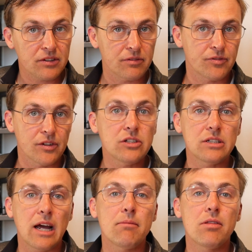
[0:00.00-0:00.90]
the first
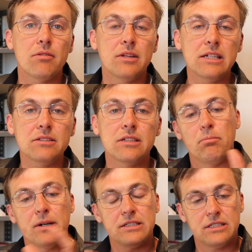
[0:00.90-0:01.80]
time through this,
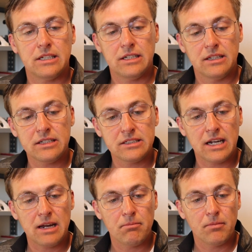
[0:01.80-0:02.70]
but this
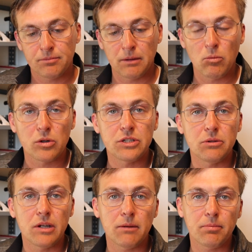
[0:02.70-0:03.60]
time I'm more
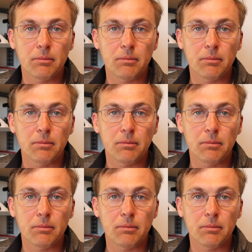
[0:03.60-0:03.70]
tuned up.